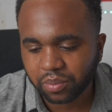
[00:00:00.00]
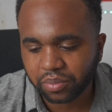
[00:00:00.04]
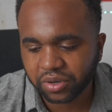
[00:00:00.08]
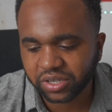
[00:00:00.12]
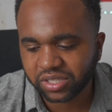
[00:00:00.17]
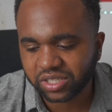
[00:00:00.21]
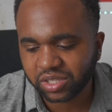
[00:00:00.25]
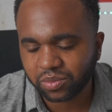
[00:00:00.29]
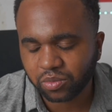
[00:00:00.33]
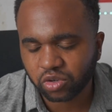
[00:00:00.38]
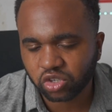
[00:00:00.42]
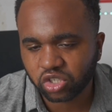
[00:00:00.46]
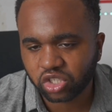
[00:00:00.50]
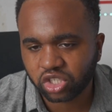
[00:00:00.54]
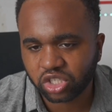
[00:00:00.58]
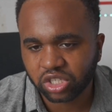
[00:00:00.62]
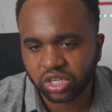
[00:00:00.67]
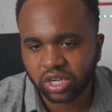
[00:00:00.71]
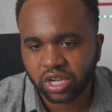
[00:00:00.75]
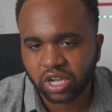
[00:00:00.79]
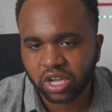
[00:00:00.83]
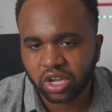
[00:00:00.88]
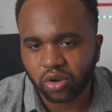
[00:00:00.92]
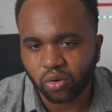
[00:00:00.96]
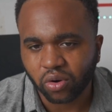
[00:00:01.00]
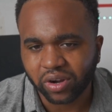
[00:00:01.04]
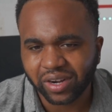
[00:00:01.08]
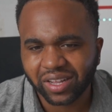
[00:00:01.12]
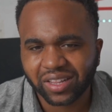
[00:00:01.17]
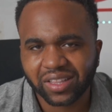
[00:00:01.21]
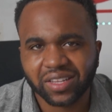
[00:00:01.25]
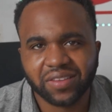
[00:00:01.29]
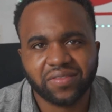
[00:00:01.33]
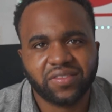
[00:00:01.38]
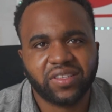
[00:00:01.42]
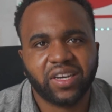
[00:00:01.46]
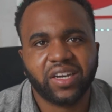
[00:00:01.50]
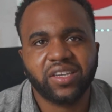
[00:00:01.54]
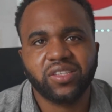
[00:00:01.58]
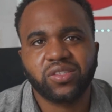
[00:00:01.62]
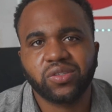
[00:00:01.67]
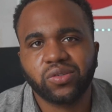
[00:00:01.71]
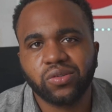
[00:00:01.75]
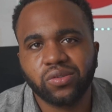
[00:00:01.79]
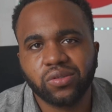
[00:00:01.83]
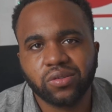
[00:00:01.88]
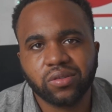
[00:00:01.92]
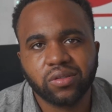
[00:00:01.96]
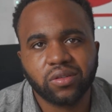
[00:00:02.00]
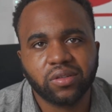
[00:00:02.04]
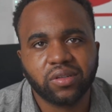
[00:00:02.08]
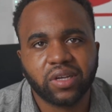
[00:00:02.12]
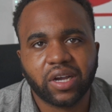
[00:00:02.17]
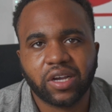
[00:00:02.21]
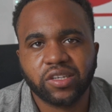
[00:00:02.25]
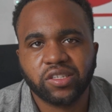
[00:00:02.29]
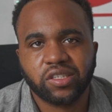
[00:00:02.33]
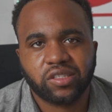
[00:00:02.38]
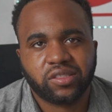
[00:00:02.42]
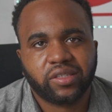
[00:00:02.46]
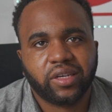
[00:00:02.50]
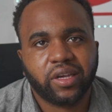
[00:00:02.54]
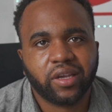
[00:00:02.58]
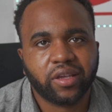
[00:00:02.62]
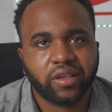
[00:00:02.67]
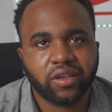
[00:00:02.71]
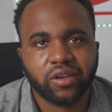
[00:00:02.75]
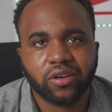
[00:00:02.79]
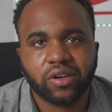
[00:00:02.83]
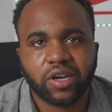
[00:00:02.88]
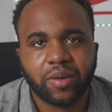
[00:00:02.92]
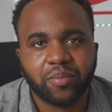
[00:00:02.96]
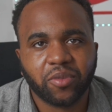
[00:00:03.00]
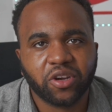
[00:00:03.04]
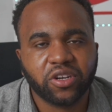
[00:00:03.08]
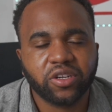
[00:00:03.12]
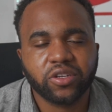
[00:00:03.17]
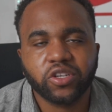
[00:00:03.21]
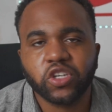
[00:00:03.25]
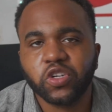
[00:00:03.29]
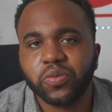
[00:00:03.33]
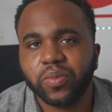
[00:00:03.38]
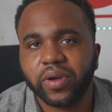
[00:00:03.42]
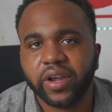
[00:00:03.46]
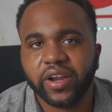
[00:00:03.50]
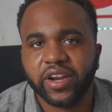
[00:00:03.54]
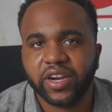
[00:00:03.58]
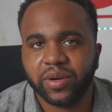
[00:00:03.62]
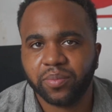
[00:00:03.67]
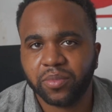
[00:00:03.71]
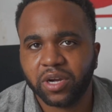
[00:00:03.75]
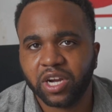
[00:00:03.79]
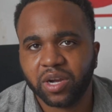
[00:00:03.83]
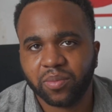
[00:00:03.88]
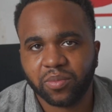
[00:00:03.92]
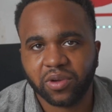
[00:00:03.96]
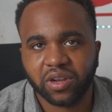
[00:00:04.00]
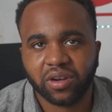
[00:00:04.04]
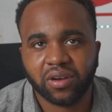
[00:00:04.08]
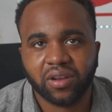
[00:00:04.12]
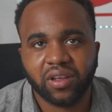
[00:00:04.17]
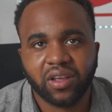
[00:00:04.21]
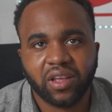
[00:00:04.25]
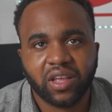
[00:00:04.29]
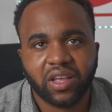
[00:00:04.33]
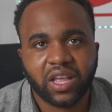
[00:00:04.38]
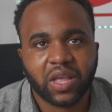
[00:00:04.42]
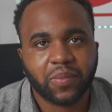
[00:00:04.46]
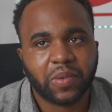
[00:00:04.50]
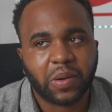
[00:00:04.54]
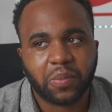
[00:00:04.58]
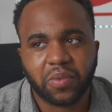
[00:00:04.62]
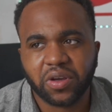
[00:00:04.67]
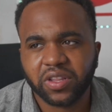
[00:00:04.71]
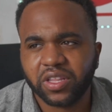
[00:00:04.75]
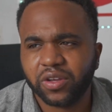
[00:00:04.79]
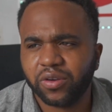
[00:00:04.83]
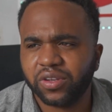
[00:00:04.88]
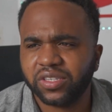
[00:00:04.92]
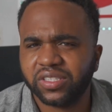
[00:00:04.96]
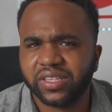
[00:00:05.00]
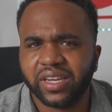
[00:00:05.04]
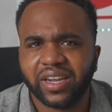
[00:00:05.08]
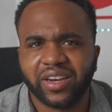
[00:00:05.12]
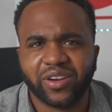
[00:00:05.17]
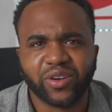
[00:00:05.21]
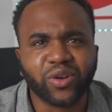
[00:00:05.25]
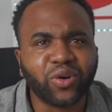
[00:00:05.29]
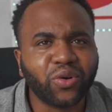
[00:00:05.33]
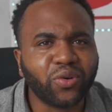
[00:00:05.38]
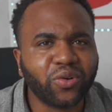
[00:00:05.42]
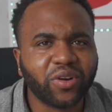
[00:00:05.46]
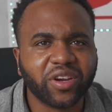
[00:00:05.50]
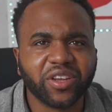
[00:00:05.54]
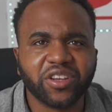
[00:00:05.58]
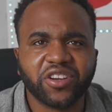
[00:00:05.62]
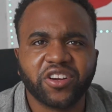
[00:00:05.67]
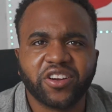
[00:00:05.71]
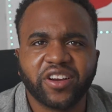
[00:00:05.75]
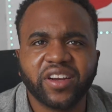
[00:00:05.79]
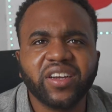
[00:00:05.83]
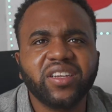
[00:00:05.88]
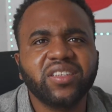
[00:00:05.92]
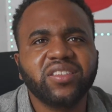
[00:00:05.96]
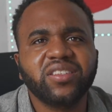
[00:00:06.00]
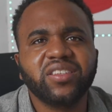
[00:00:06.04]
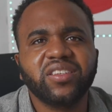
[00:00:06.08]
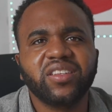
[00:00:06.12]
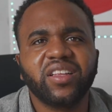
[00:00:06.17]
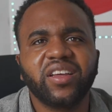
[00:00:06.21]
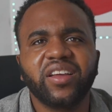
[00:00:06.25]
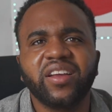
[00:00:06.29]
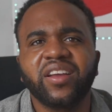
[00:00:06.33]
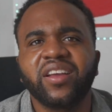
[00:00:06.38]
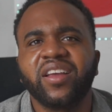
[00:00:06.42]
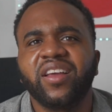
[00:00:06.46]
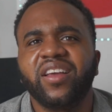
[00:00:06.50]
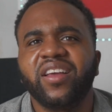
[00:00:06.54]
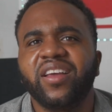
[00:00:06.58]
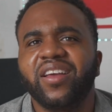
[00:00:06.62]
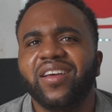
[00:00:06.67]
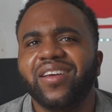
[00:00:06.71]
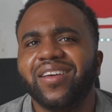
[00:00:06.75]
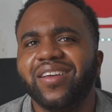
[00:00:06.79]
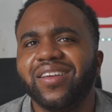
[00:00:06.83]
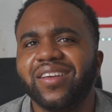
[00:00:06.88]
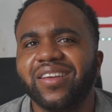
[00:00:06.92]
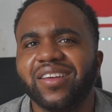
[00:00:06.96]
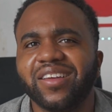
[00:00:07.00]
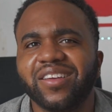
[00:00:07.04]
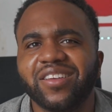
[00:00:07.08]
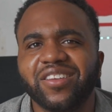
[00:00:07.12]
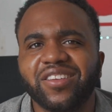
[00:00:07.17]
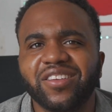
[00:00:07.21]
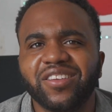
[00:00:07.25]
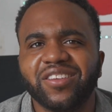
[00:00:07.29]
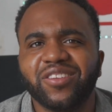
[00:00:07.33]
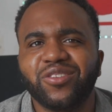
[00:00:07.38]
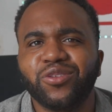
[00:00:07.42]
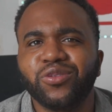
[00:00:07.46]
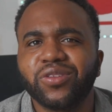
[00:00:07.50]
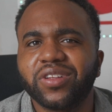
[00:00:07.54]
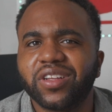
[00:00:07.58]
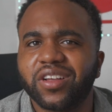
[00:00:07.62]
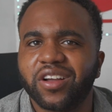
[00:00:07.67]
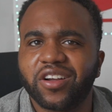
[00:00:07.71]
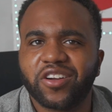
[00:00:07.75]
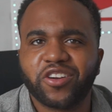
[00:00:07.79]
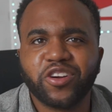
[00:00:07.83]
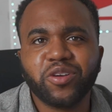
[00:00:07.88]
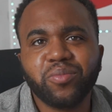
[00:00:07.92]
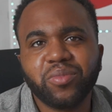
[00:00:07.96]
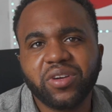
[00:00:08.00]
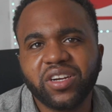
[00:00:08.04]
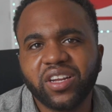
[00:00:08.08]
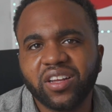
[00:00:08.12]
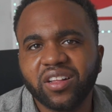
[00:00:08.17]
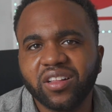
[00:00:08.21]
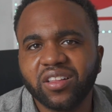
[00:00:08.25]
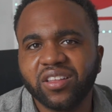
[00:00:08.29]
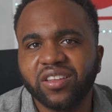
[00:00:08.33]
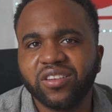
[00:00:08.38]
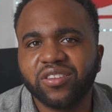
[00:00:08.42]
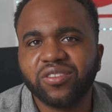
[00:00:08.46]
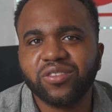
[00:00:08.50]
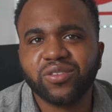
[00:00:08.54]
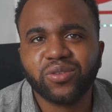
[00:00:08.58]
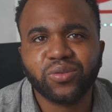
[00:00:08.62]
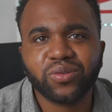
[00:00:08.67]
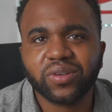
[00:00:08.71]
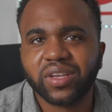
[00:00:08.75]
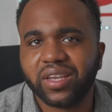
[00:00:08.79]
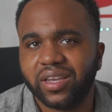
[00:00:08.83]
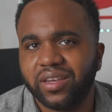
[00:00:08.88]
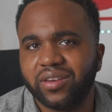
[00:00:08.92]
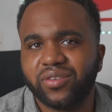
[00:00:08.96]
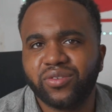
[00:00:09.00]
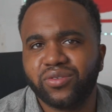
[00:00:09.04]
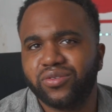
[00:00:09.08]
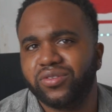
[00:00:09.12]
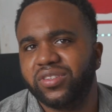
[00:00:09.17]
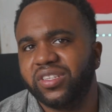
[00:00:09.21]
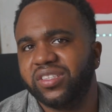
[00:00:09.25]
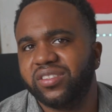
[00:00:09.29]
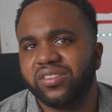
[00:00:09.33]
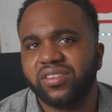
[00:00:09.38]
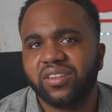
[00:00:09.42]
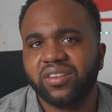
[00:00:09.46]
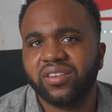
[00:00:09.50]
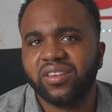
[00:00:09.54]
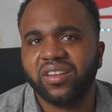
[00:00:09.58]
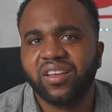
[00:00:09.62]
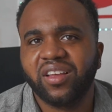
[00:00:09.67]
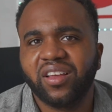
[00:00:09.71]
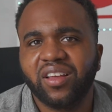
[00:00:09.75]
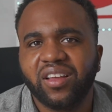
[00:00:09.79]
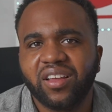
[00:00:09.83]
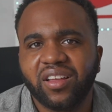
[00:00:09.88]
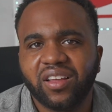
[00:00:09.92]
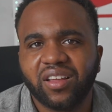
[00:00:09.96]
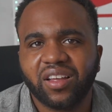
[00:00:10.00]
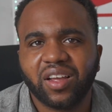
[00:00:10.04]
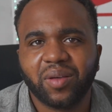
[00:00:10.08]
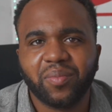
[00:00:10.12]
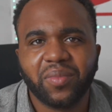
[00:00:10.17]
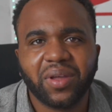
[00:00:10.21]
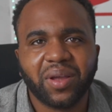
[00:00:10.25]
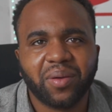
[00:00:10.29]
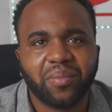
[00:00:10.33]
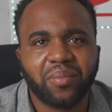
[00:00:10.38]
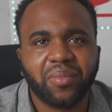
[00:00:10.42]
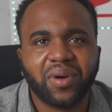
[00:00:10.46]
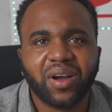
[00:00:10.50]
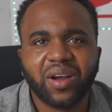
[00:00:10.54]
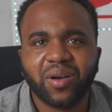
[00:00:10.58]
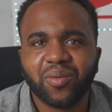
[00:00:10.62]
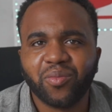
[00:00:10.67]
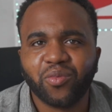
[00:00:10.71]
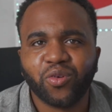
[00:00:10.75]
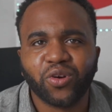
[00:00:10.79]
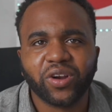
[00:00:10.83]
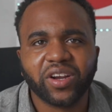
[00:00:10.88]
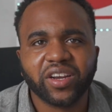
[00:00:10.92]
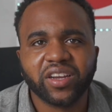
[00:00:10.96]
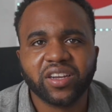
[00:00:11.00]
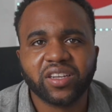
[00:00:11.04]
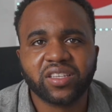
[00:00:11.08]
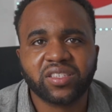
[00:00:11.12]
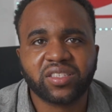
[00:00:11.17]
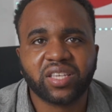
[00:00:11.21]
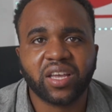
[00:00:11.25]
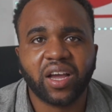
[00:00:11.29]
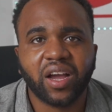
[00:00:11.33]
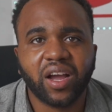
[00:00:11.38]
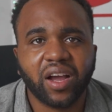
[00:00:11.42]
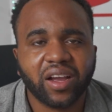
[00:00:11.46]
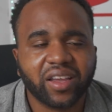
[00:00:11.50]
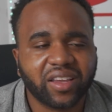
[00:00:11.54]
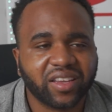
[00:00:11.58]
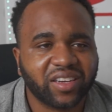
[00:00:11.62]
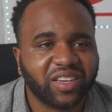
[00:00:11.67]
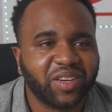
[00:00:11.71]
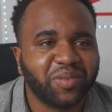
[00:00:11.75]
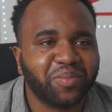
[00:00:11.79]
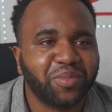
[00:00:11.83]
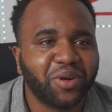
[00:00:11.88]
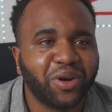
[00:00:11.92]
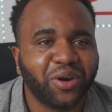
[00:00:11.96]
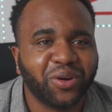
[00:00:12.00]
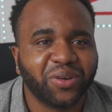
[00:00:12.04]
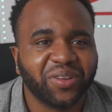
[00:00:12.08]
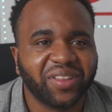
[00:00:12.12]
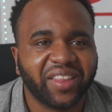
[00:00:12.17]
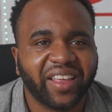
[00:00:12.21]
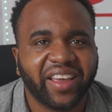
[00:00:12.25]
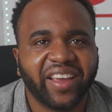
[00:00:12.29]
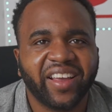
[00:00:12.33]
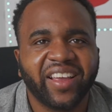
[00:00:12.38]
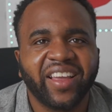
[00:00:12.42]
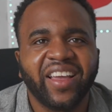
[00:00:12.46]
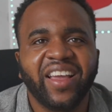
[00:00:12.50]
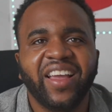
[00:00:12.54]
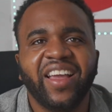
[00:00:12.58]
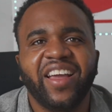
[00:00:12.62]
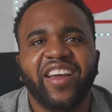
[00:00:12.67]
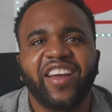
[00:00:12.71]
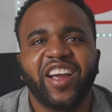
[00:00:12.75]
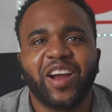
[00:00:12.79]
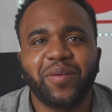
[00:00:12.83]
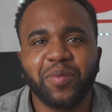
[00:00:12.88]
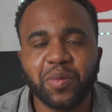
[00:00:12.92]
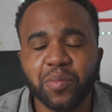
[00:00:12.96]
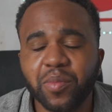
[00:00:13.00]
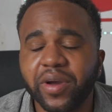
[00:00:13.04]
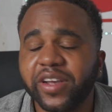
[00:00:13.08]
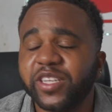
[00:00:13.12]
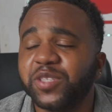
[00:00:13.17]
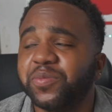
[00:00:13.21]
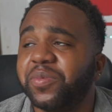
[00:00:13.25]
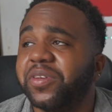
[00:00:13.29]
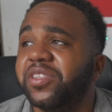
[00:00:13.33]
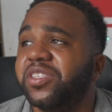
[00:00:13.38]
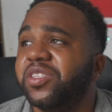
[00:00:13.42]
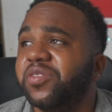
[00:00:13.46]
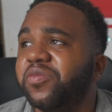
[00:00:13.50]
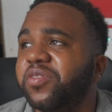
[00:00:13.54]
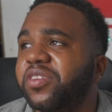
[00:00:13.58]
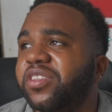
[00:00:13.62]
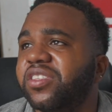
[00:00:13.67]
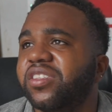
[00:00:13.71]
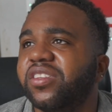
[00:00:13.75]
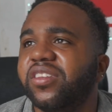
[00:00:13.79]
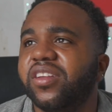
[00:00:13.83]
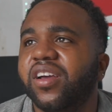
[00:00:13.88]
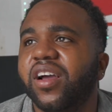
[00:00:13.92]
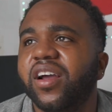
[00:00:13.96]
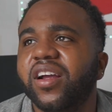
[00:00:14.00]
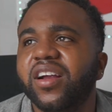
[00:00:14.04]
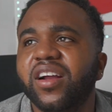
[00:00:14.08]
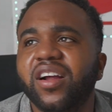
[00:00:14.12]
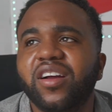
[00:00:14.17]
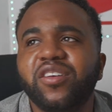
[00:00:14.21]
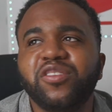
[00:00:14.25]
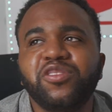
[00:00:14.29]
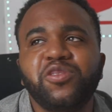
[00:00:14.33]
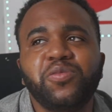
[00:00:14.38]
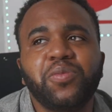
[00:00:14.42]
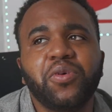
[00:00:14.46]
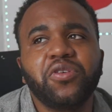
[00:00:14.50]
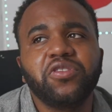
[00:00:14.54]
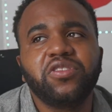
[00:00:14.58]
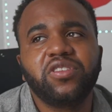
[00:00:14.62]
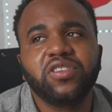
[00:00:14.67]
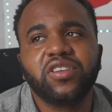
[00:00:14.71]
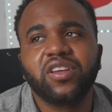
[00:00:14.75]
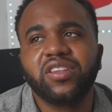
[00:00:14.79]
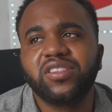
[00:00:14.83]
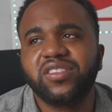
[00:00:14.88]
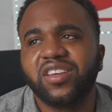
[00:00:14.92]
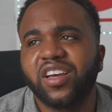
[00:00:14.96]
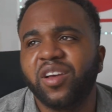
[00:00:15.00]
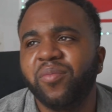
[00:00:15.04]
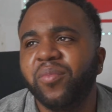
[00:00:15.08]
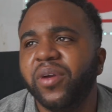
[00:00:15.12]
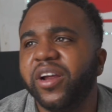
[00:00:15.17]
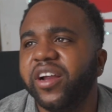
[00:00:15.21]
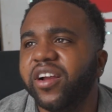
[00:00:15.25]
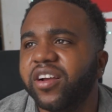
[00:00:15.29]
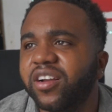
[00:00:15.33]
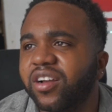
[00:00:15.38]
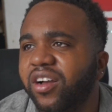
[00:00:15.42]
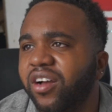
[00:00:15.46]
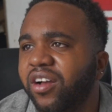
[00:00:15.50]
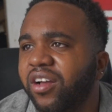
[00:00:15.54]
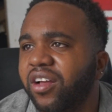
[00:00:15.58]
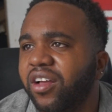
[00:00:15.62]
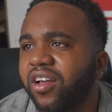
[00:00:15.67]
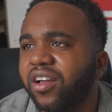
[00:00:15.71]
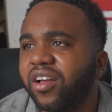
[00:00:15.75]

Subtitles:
pretty much when I left high school, I was just like, yo, I'm gonna grow my hair, mom. And mother was like, no, are you crazy? Like, you go look like a criminal, you know, no cane or this. And I'm like, mom, what are you talking about? Like, I remember a specific scenario. I was supposed to go to America